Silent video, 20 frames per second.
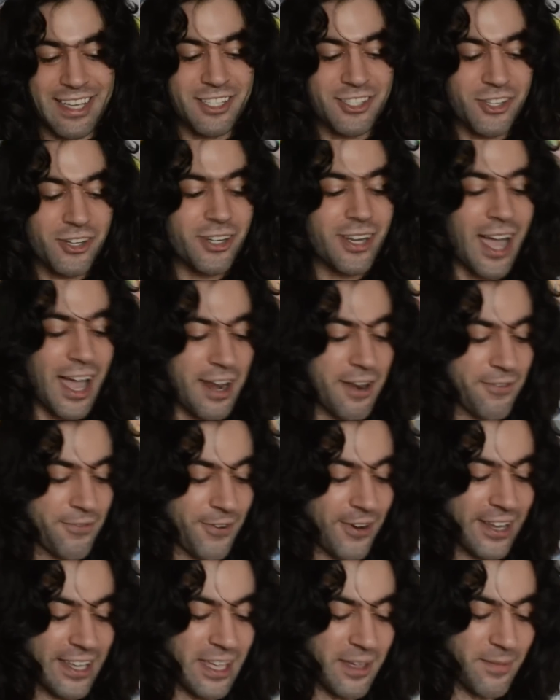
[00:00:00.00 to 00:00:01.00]
are kind of
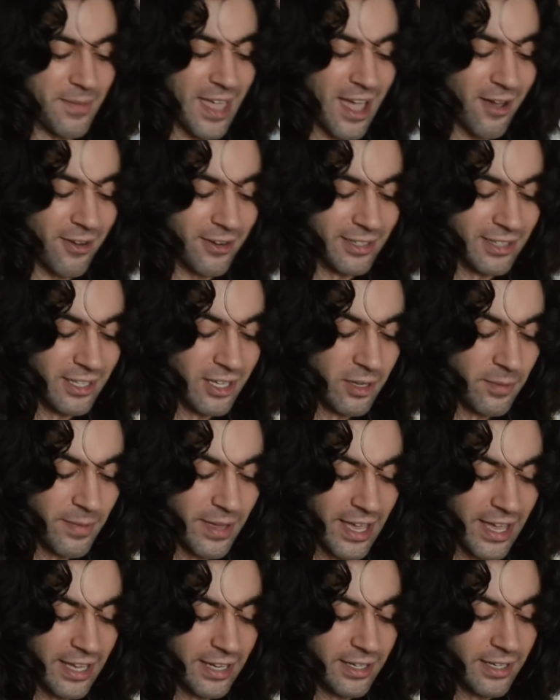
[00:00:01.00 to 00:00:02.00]
freaking me out a little
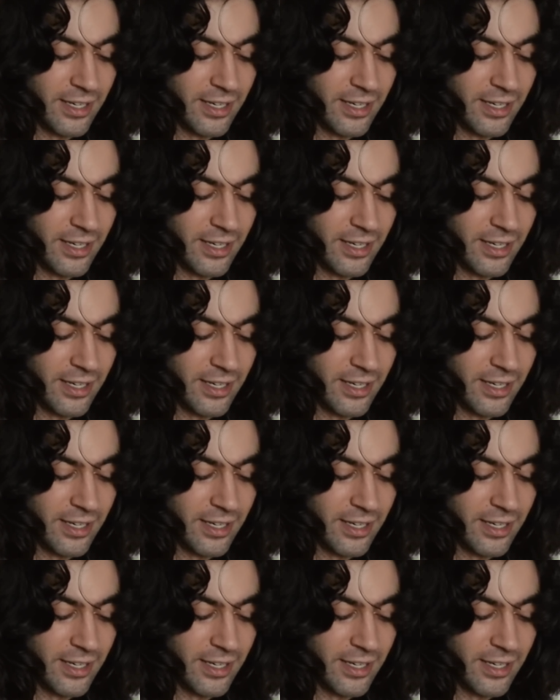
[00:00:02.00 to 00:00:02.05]
bit.